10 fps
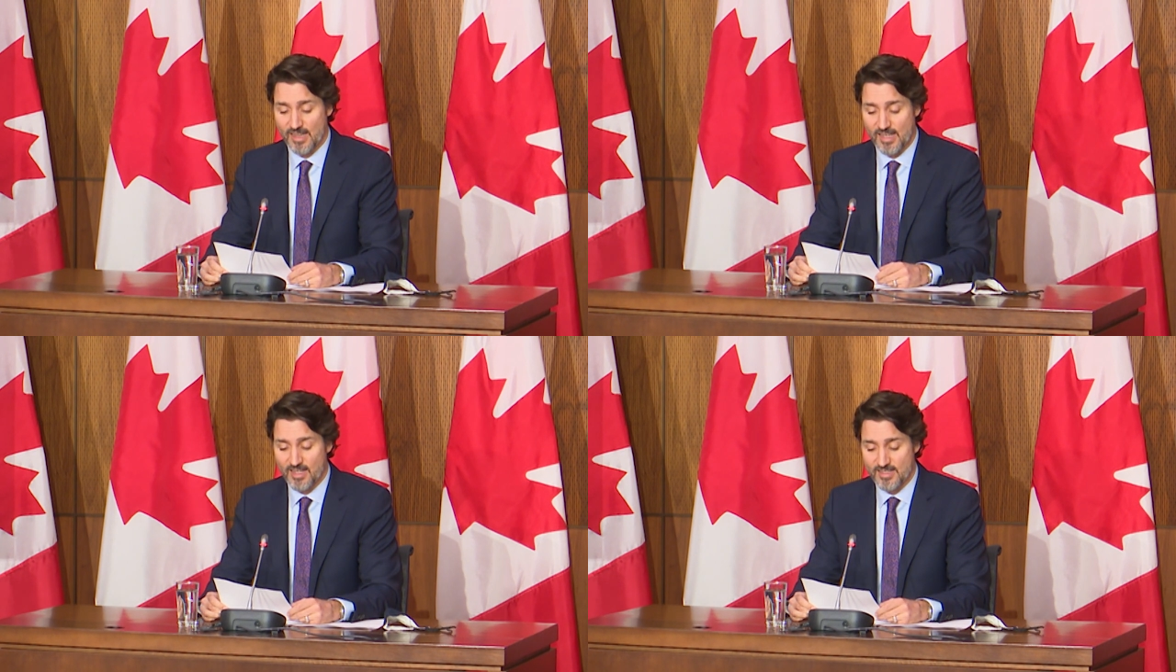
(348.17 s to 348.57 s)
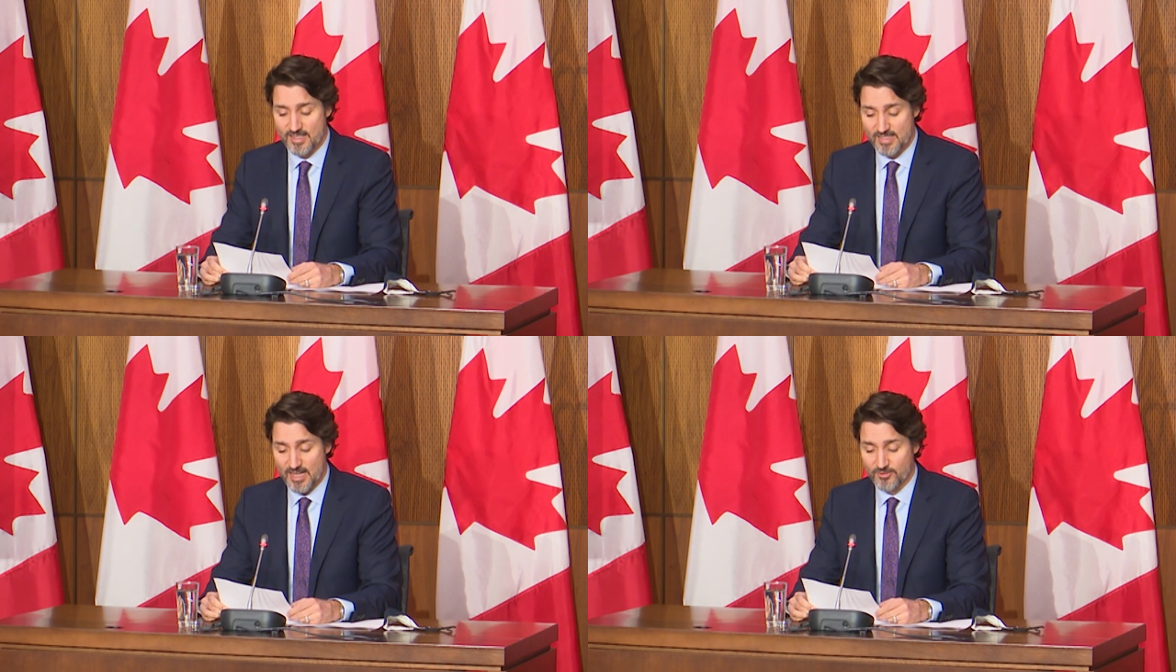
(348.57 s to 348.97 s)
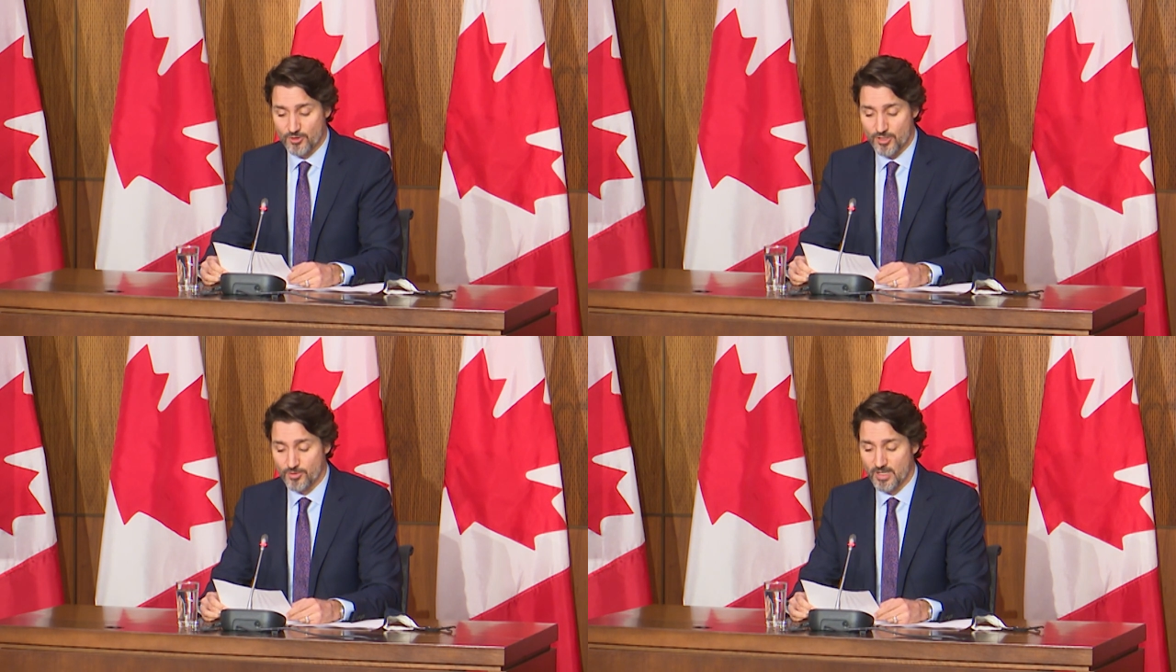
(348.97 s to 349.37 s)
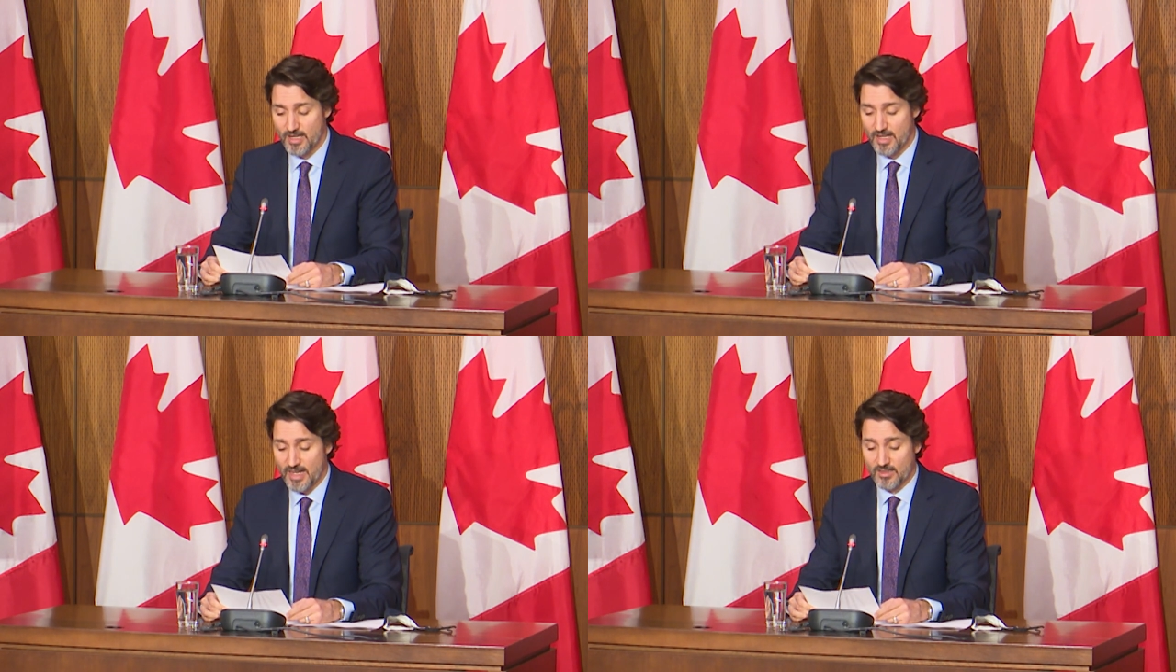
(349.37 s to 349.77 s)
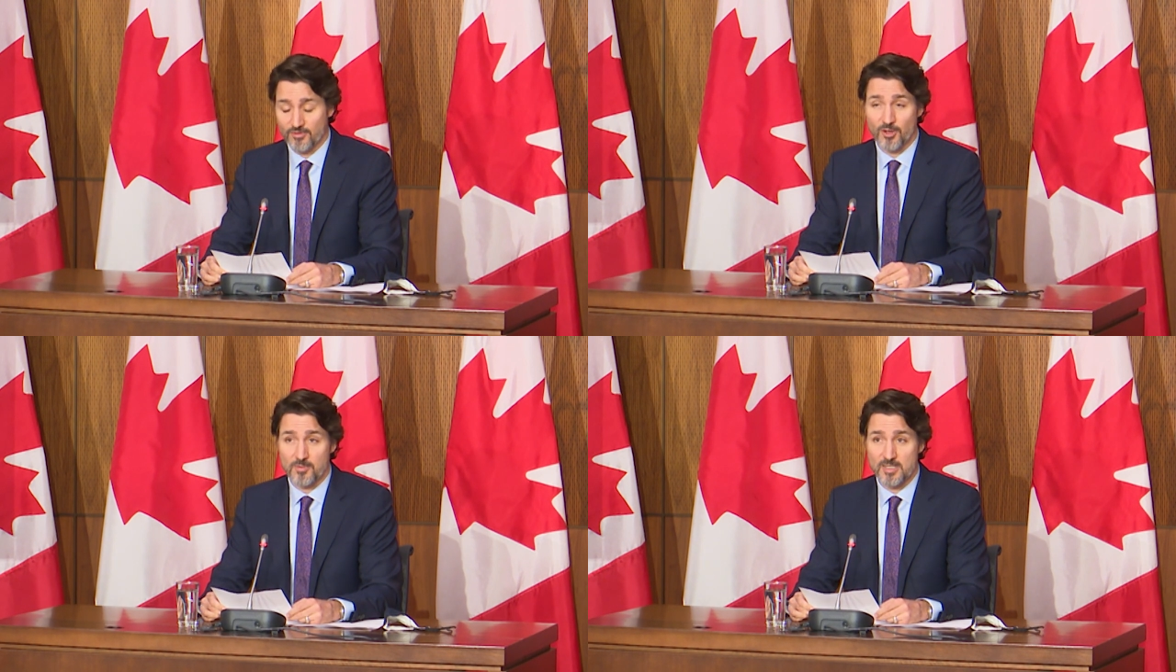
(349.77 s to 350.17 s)
uh, this afternoon at the
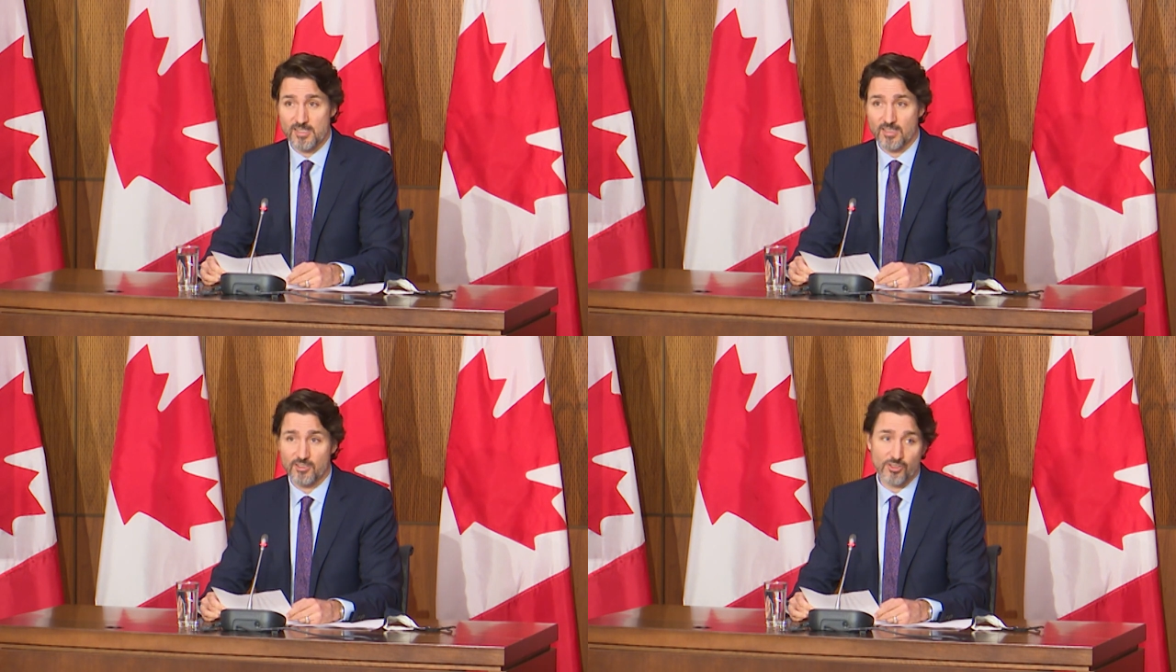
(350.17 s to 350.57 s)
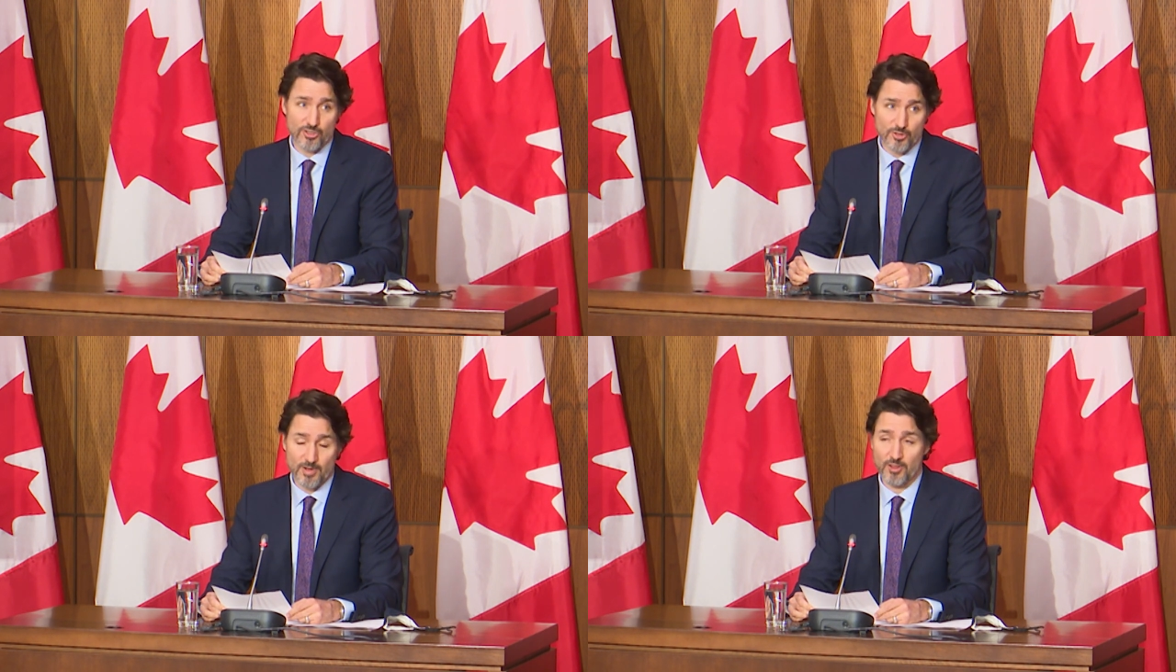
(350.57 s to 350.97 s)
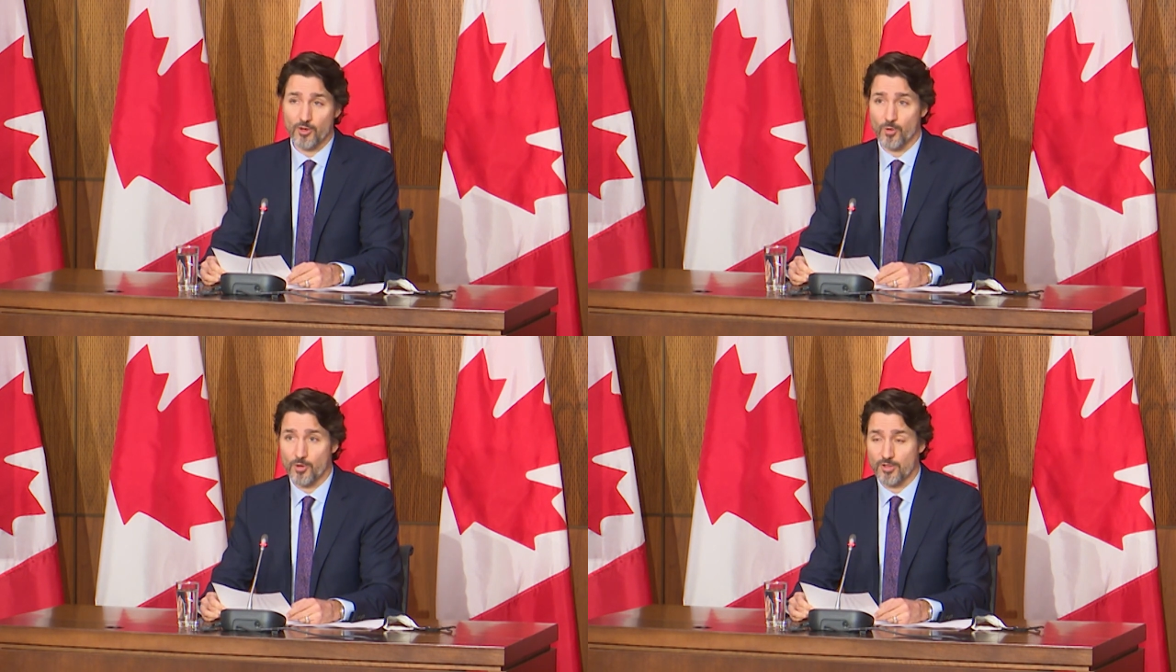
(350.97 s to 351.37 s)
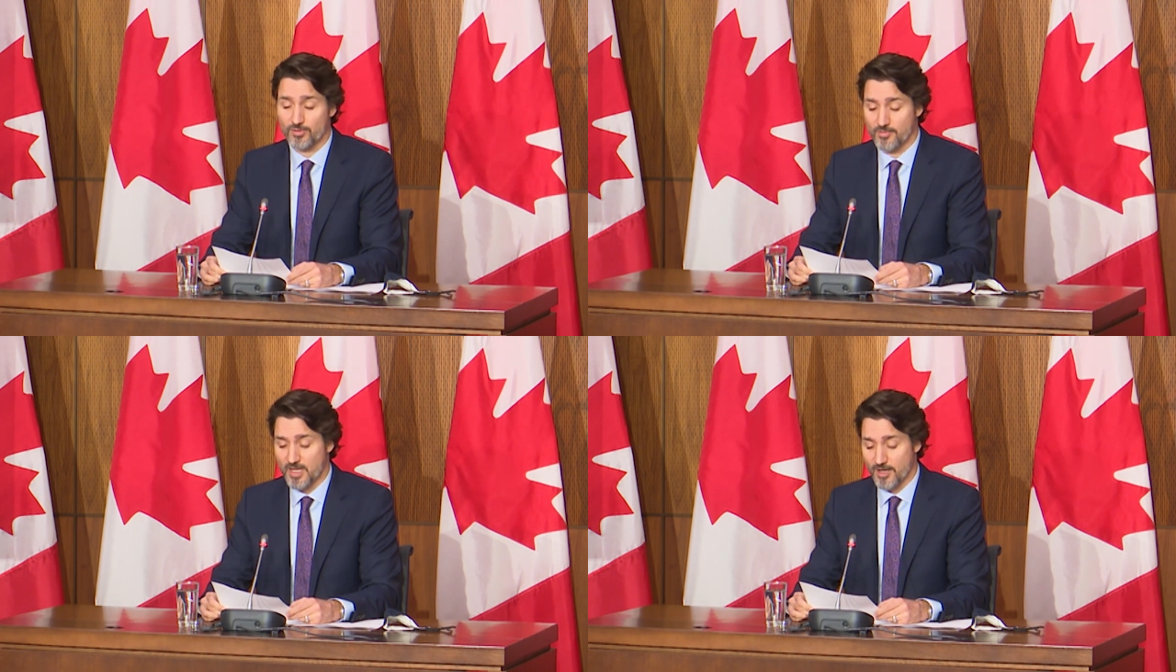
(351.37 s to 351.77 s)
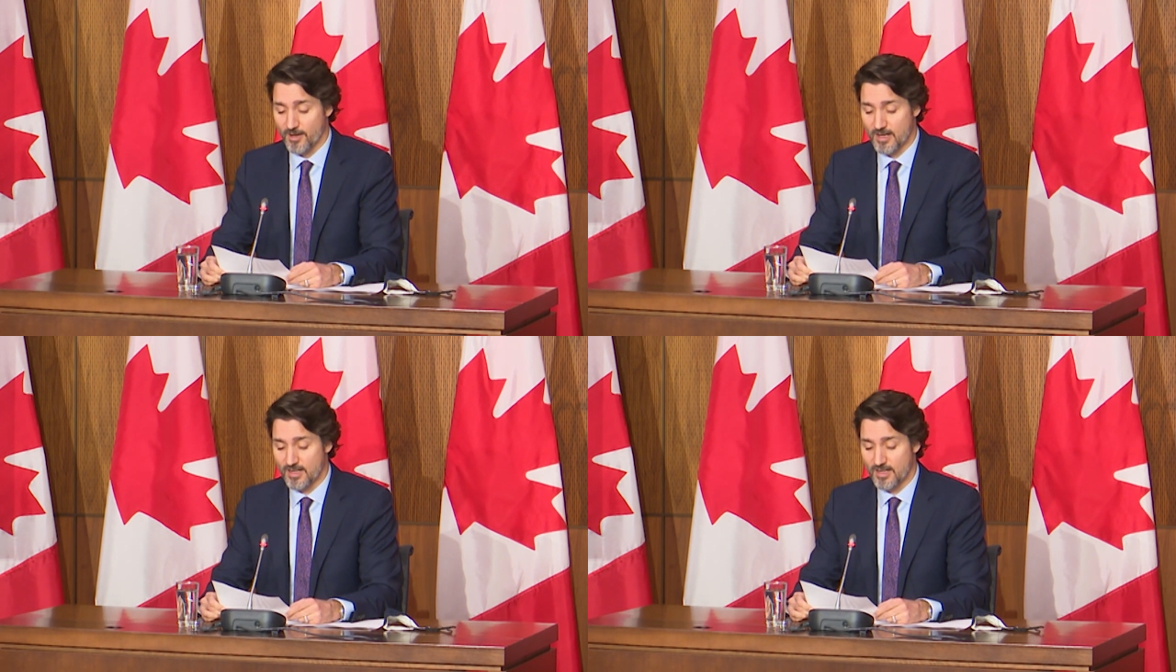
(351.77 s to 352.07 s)
pharmacy just around the corner from here.